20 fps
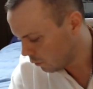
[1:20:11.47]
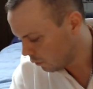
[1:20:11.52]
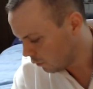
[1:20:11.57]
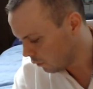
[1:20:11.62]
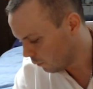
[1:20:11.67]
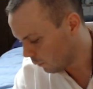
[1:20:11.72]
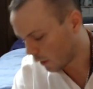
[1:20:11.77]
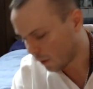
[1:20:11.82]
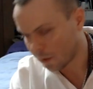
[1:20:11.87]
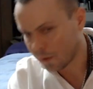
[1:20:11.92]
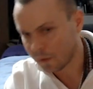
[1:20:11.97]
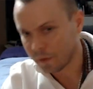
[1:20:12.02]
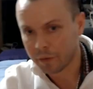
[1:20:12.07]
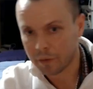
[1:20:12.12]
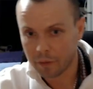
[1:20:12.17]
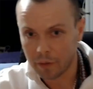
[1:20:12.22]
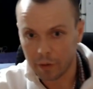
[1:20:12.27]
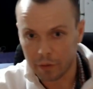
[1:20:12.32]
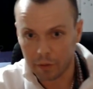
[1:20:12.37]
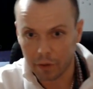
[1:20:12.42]
because
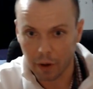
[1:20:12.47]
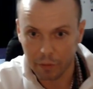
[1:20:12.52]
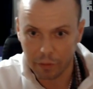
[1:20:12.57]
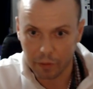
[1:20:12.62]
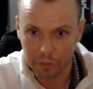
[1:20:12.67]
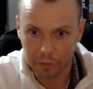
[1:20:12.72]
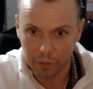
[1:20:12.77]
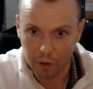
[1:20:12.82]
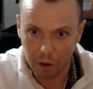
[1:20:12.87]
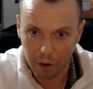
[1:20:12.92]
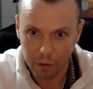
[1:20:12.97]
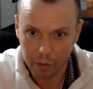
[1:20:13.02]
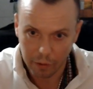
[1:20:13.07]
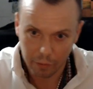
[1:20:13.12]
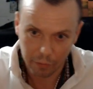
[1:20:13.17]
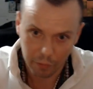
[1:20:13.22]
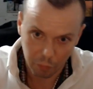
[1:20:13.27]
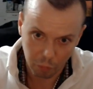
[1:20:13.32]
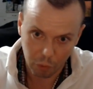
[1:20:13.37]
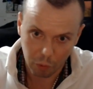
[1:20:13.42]
the Justice card
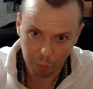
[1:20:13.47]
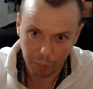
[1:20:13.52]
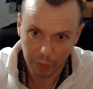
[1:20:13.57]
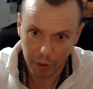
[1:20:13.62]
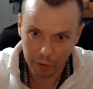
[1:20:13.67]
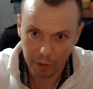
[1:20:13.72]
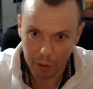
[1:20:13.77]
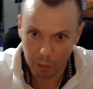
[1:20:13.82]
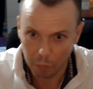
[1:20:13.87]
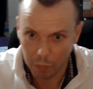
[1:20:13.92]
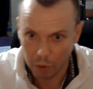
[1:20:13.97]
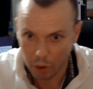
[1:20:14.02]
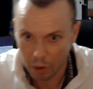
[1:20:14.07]
is ruled by Libra.